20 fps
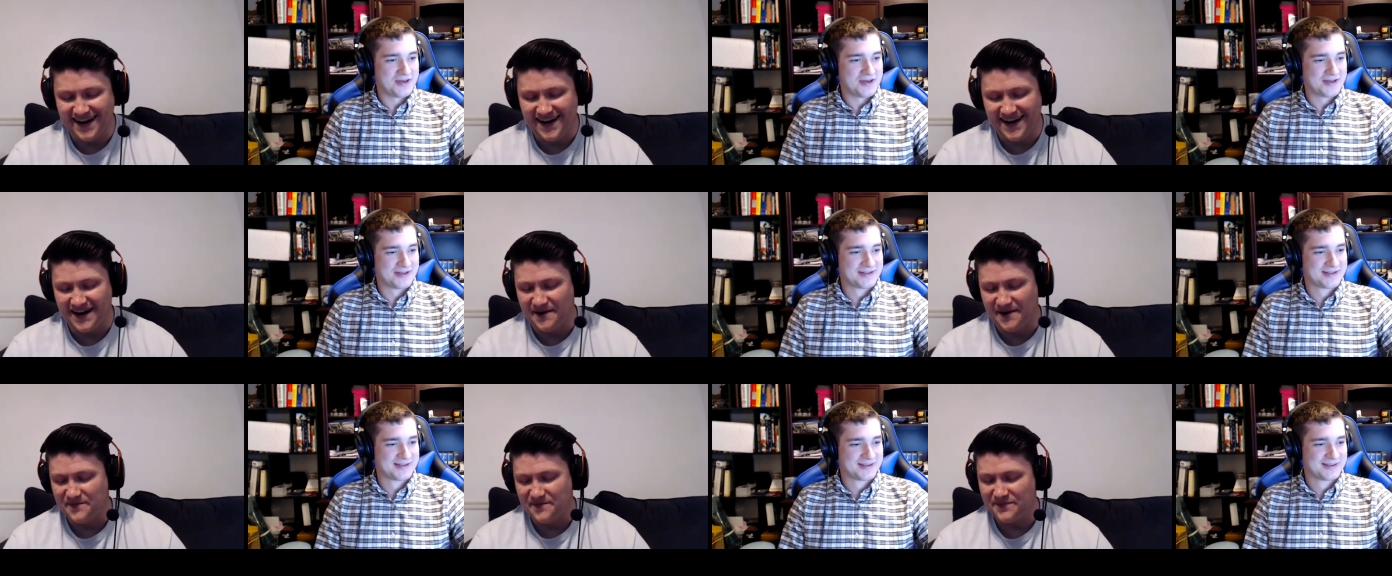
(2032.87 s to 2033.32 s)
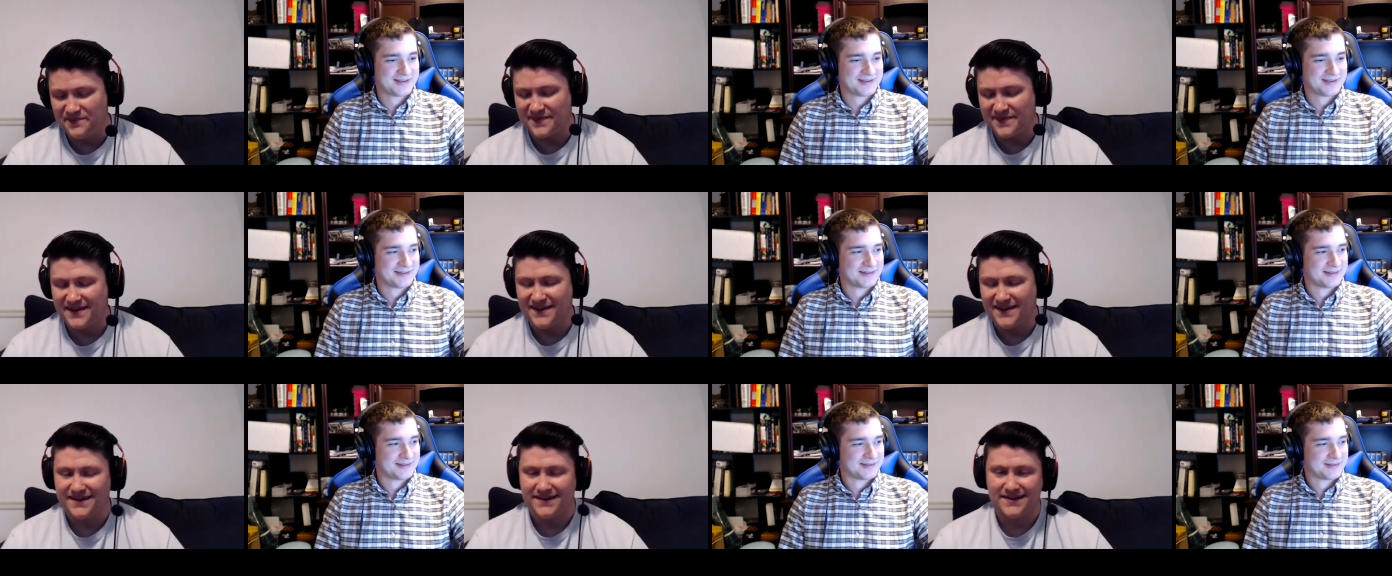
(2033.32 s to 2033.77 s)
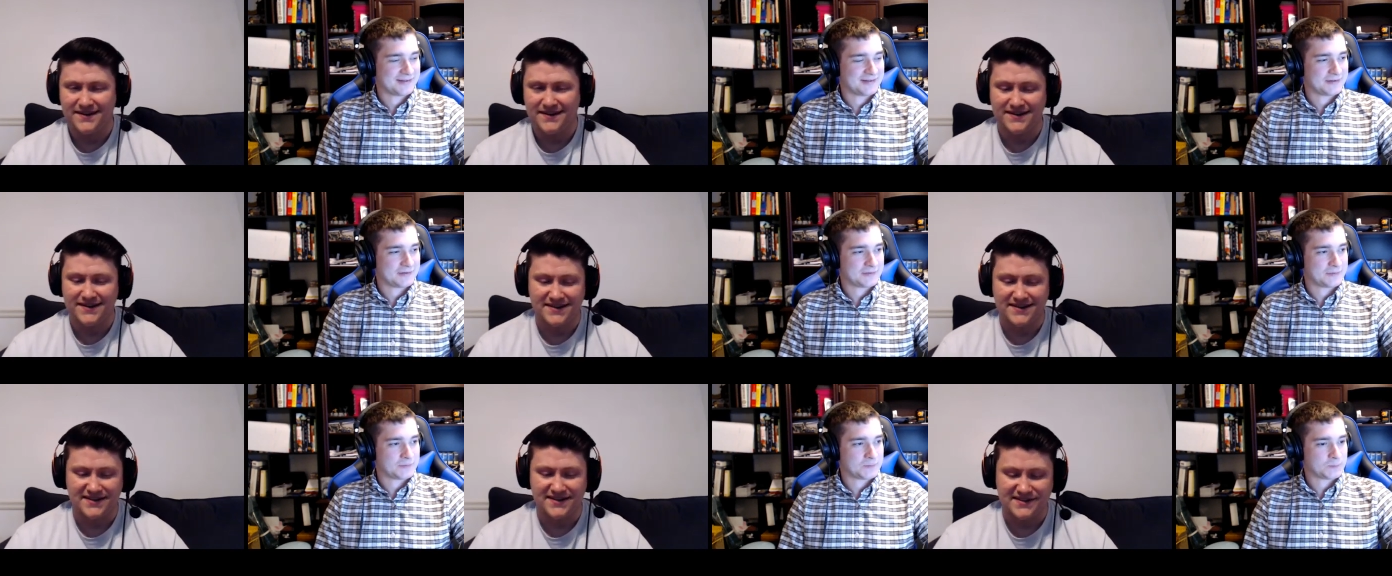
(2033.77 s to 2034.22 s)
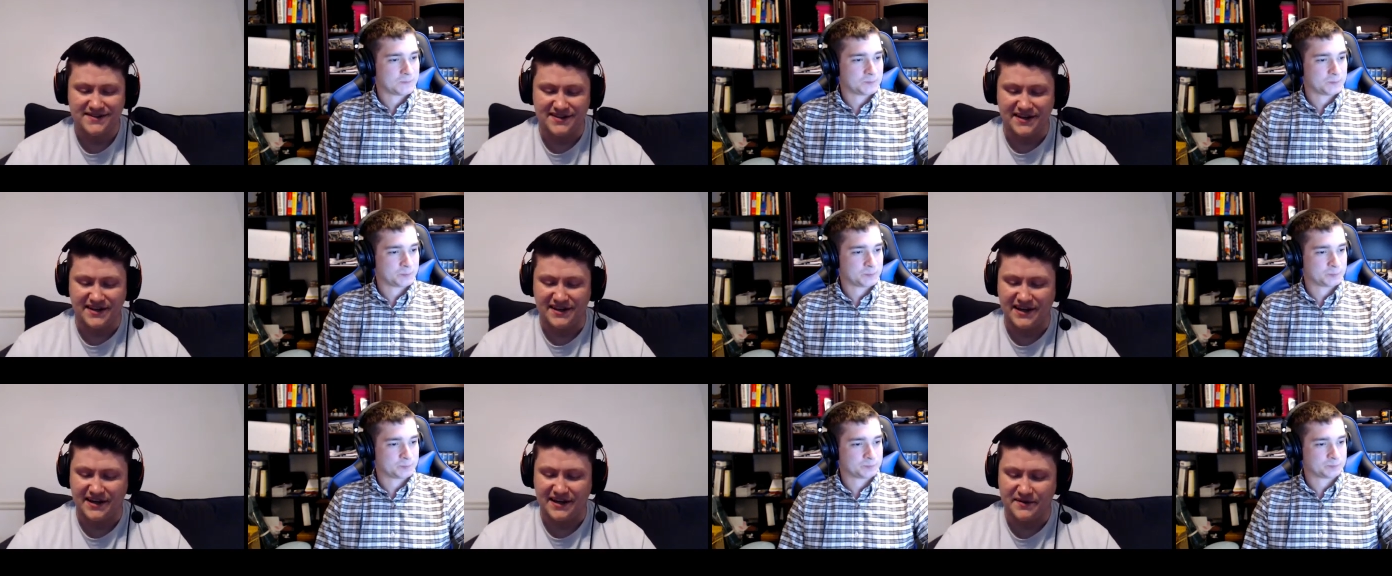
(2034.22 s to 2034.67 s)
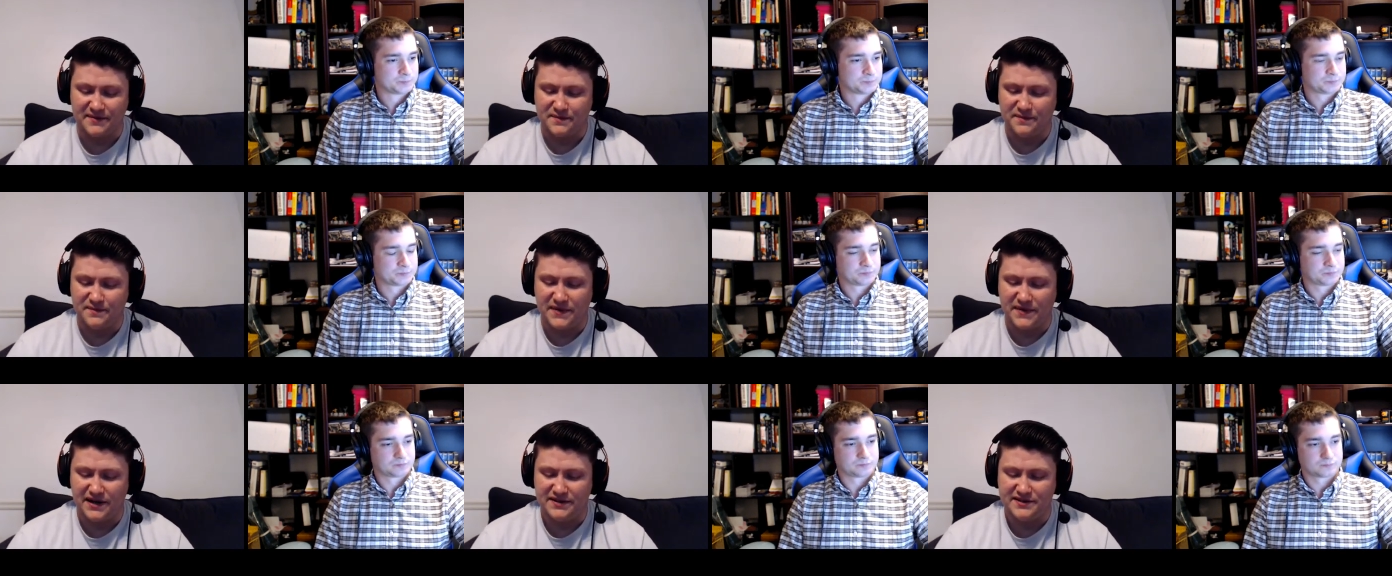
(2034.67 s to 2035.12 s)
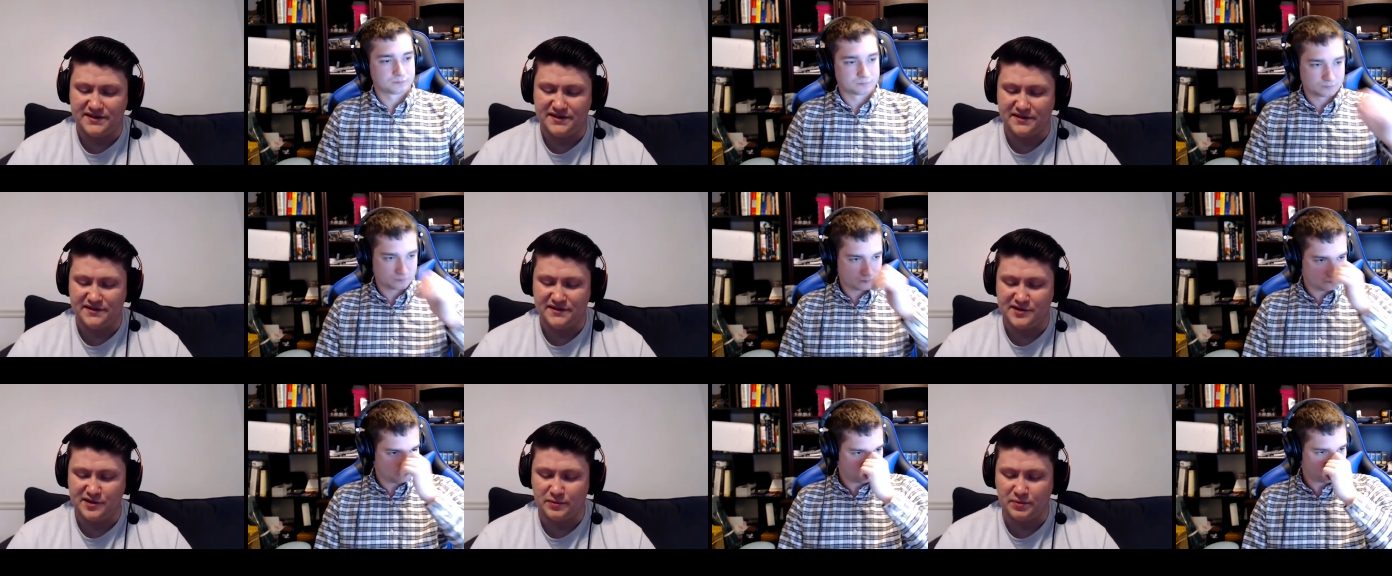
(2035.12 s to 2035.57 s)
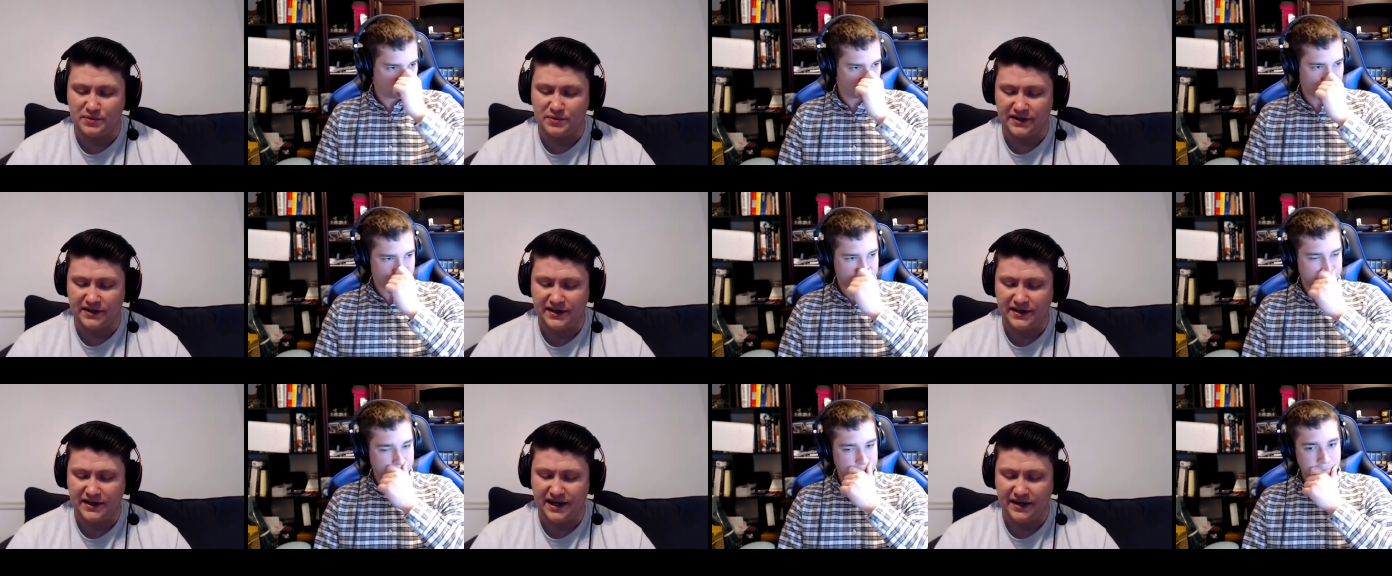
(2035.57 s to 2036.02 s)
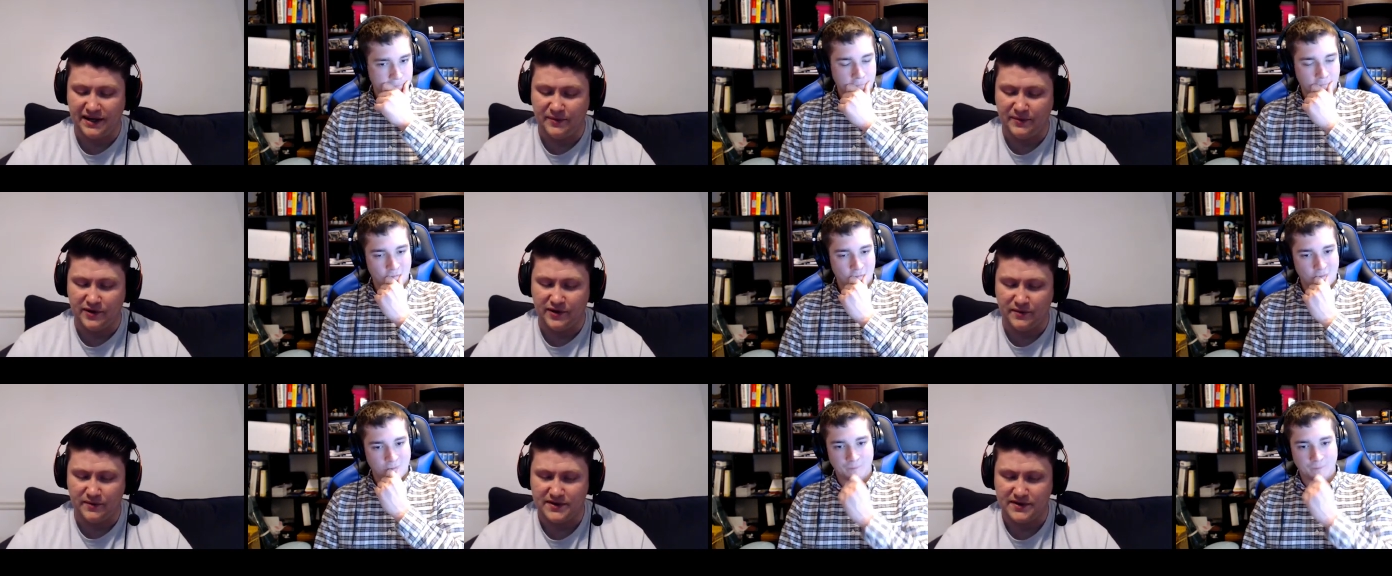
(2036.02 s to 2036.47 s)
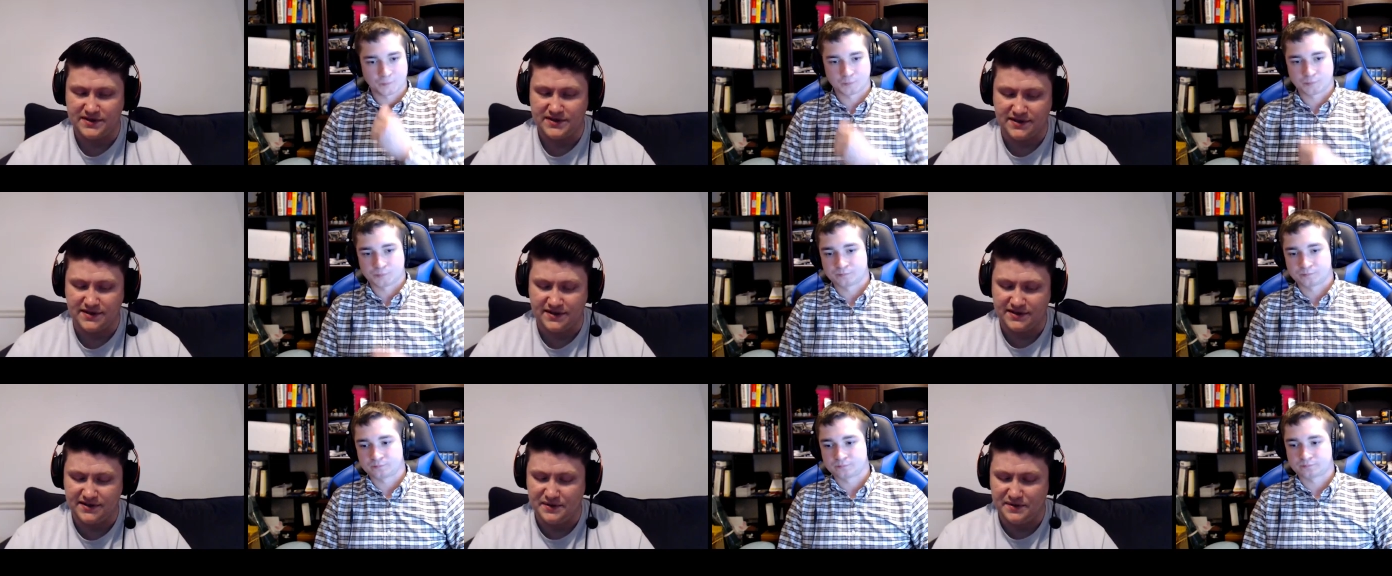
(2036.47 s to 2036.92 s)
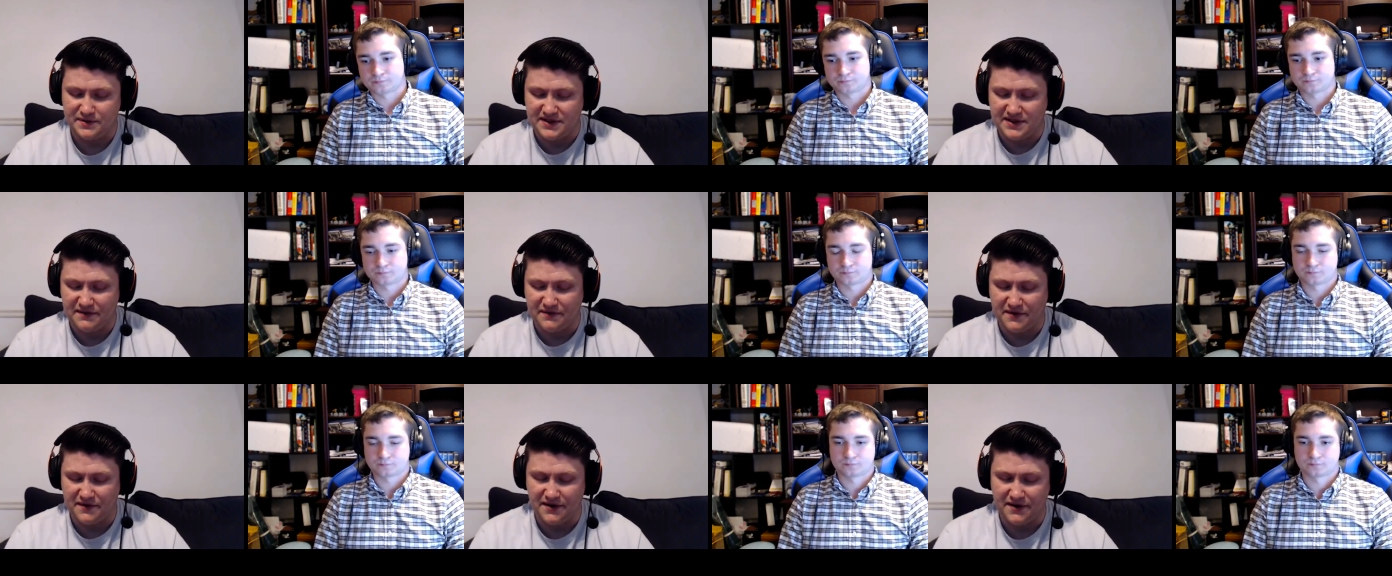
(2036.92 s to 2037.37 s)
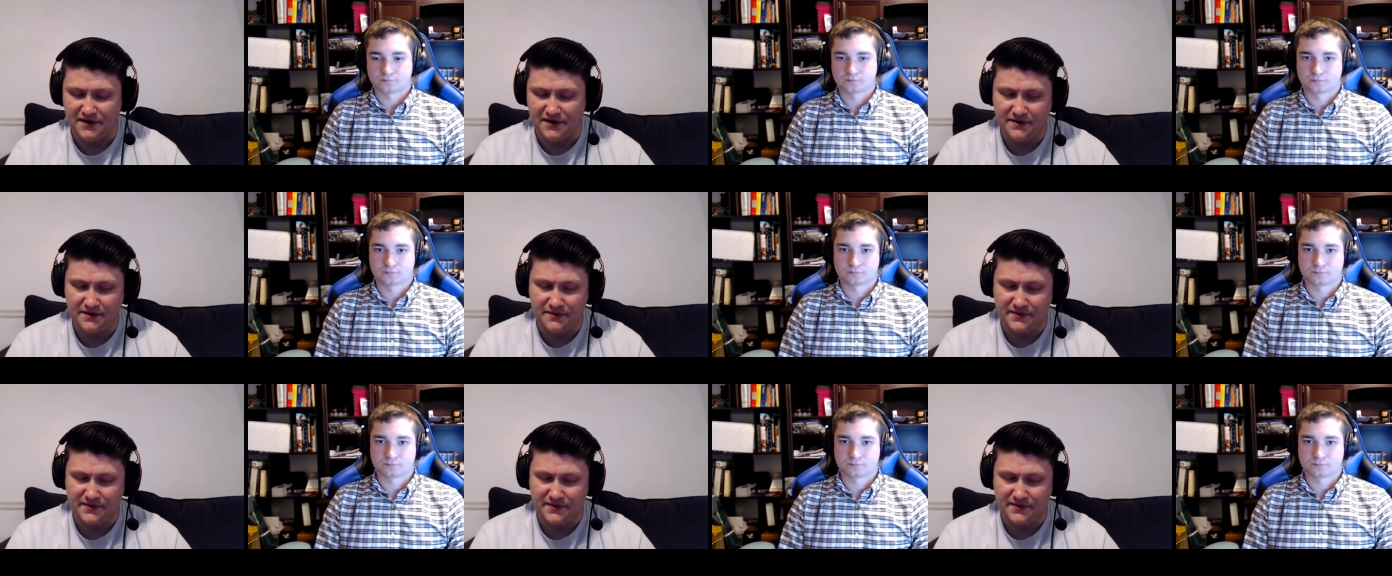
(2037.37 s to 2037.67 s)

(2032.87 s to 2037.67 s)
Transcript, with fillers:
Speaker 1: um, so yeah, like my turn two play in game one was turn two Sephiroth,